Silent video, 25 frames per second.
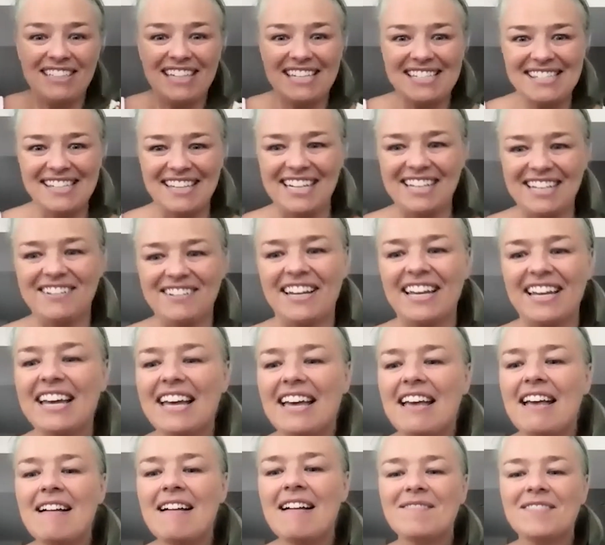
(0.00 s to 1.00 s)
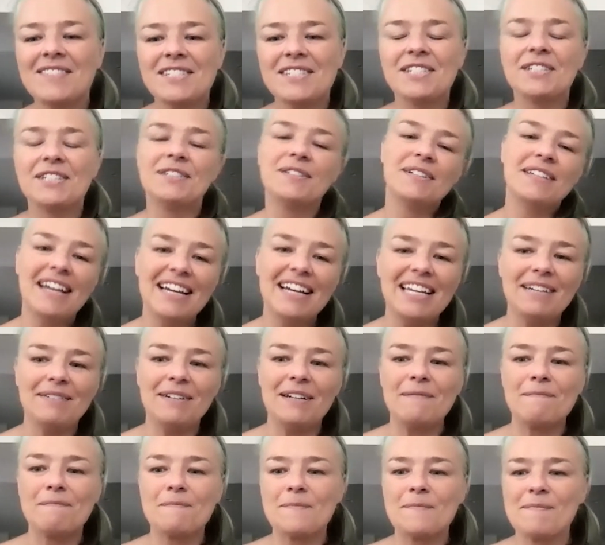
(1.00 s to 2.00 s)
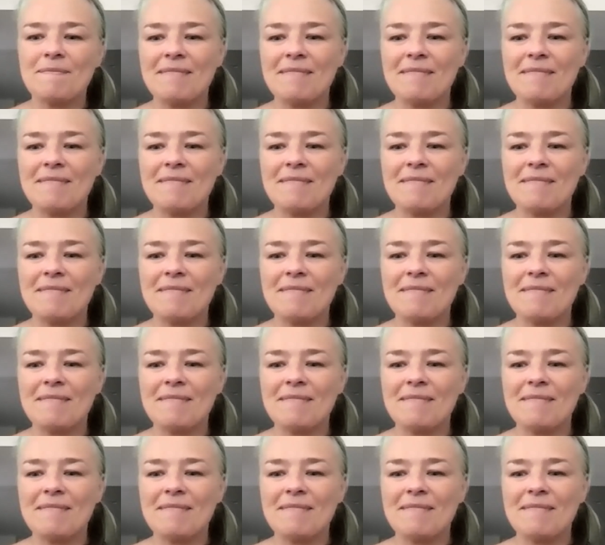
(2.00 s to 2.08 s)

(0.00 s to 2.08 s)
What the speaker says: podcast anyway. So, anyway.